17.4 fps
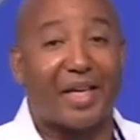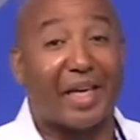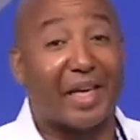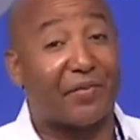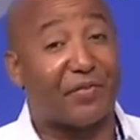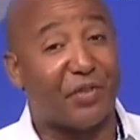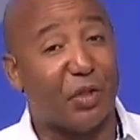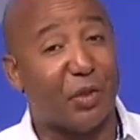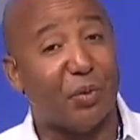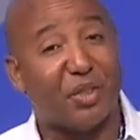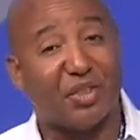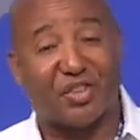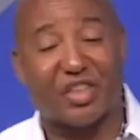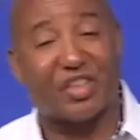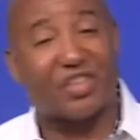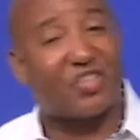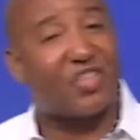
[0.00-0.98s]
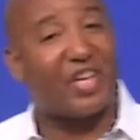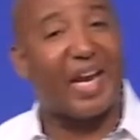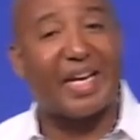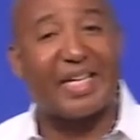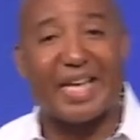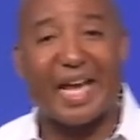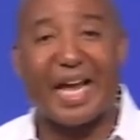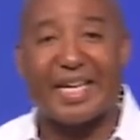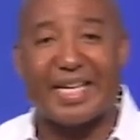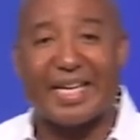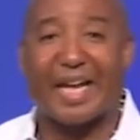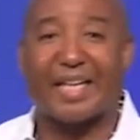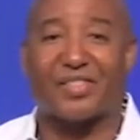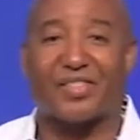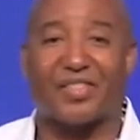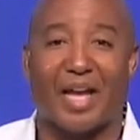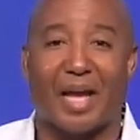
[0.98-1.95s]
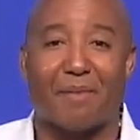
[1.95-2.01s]
If you would just take that
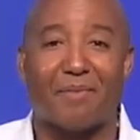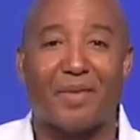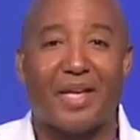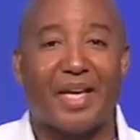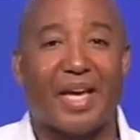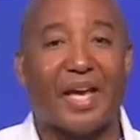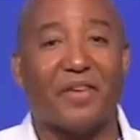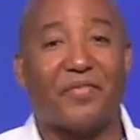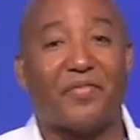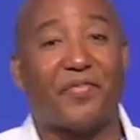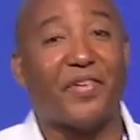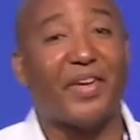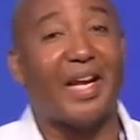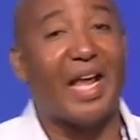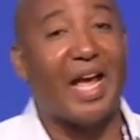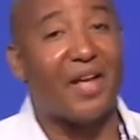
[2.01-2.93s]
next step and fill